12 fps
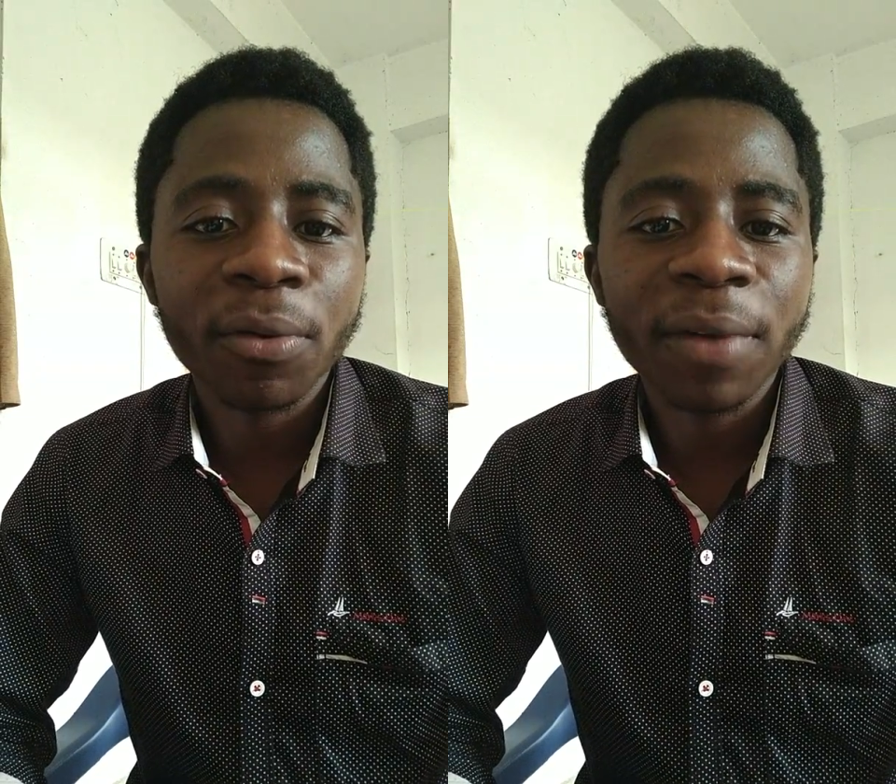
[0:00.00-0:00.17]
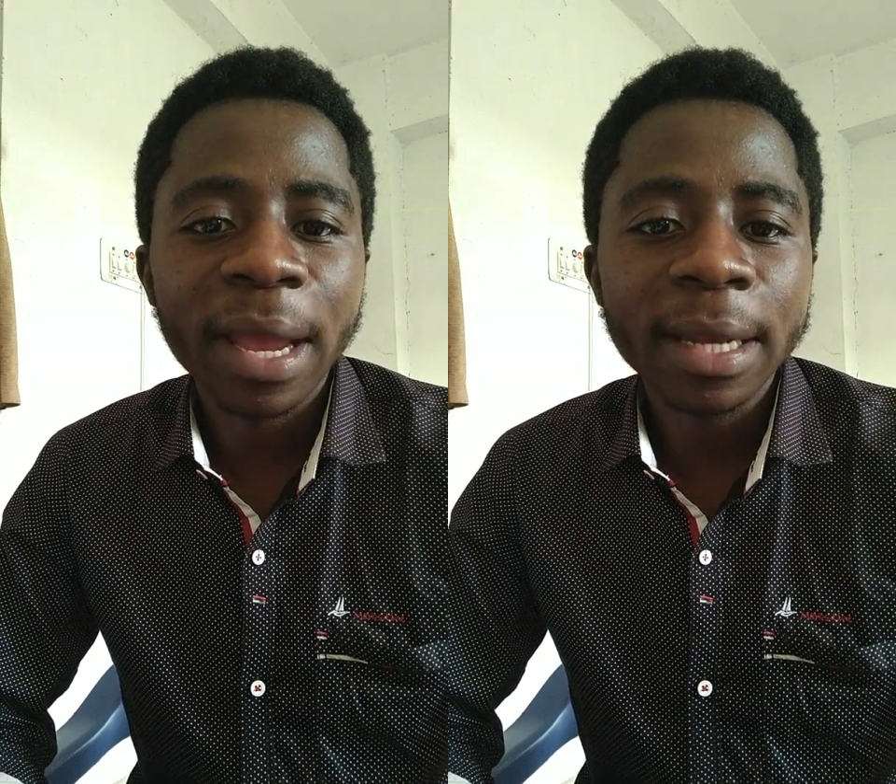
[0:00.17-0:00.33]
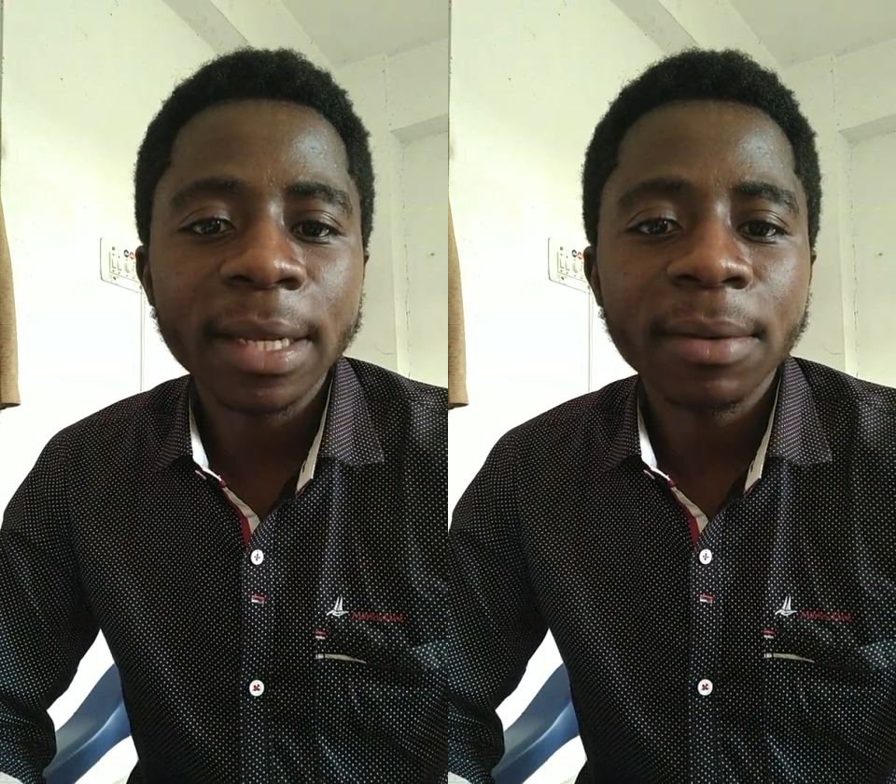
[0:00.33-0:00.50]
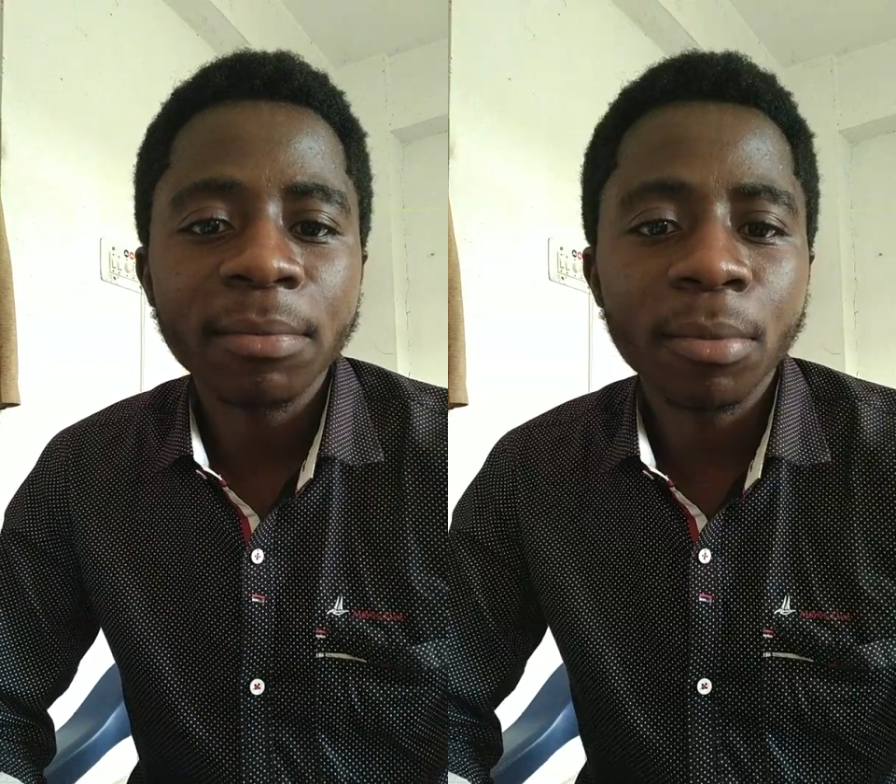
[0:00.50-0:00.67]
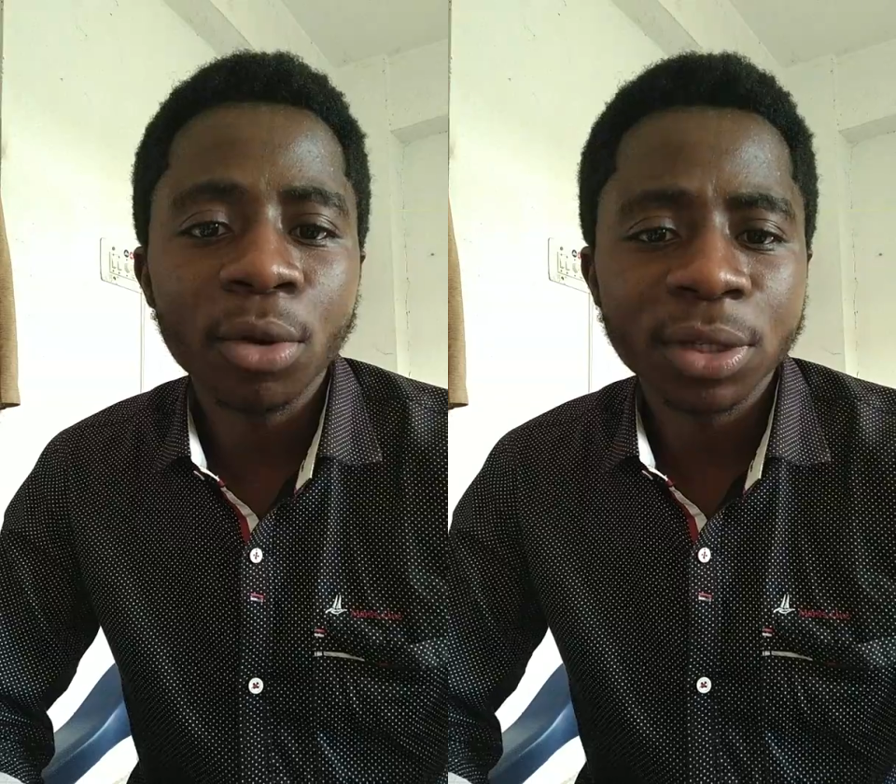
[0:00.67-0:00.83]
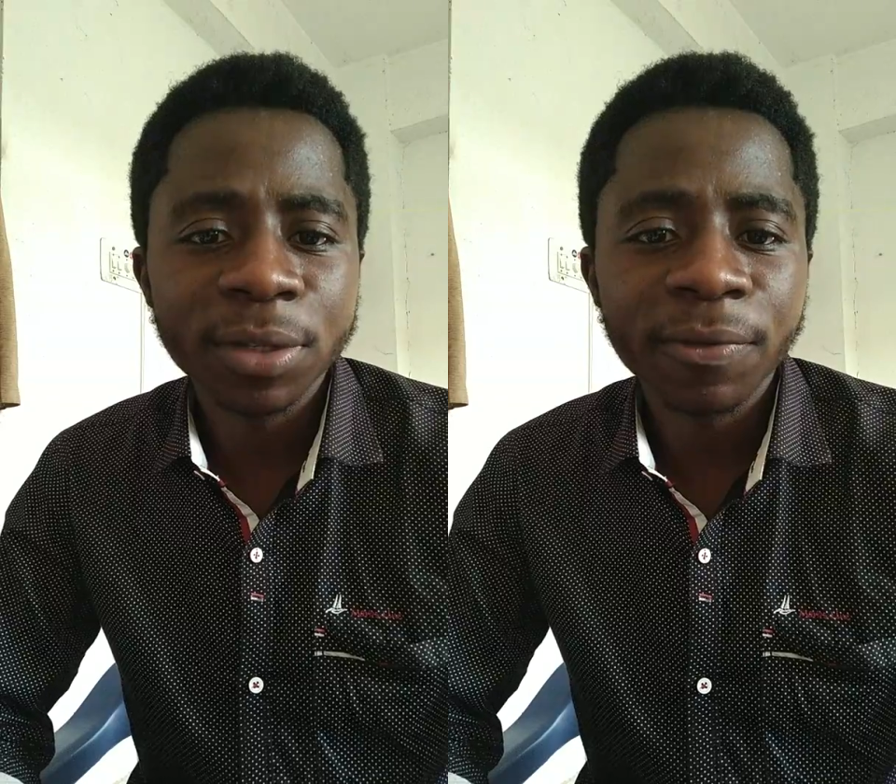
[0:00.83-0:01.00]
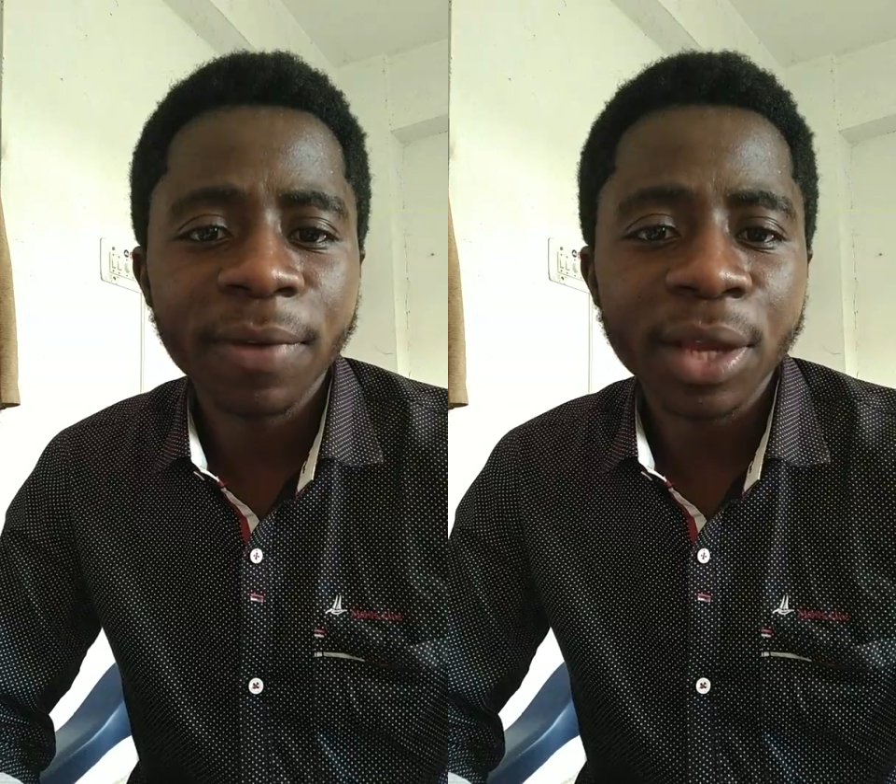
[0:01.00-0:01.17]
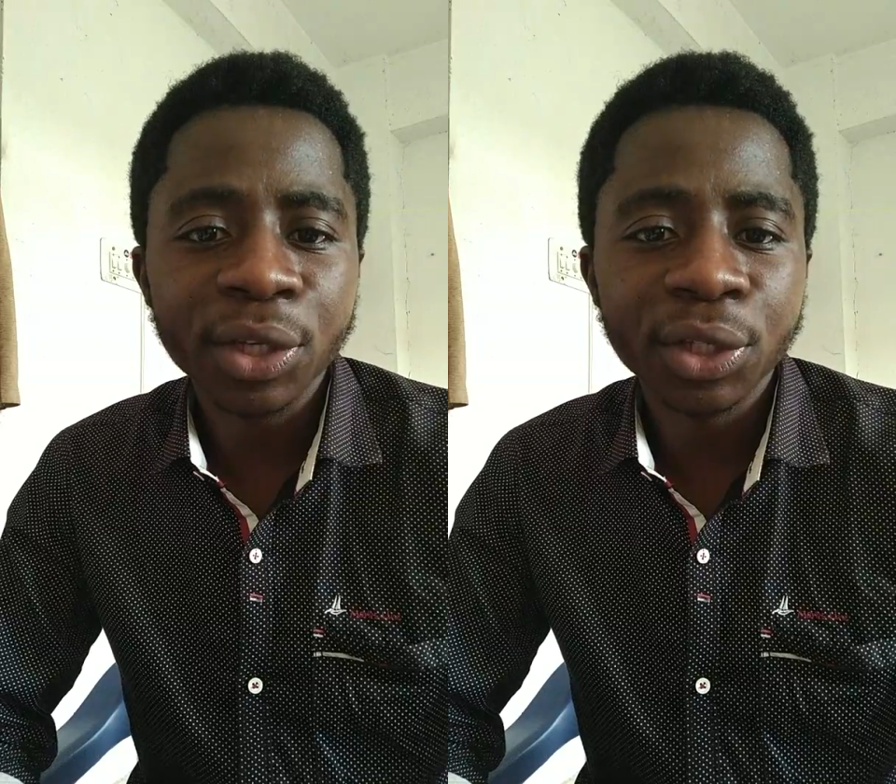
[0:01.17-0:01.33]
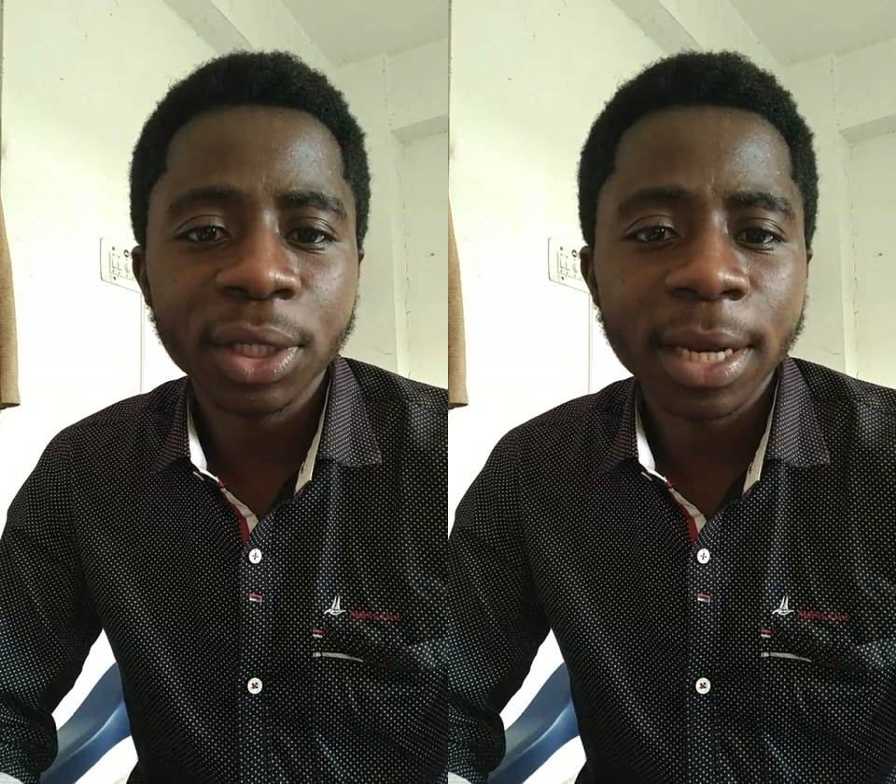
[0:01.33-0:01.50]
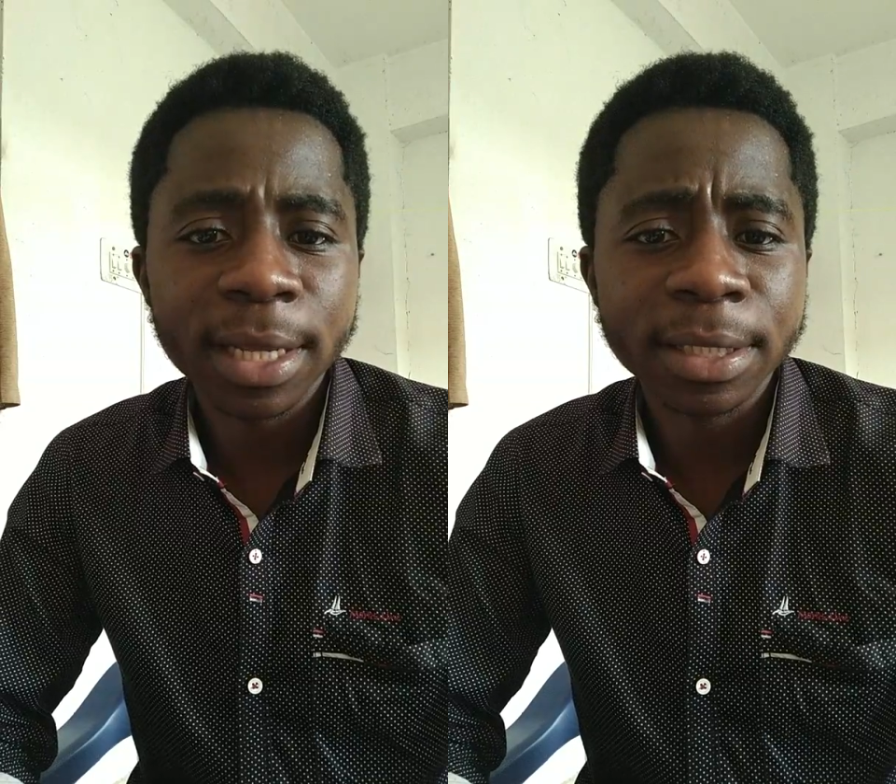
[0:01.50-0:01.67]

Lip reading: providing motivation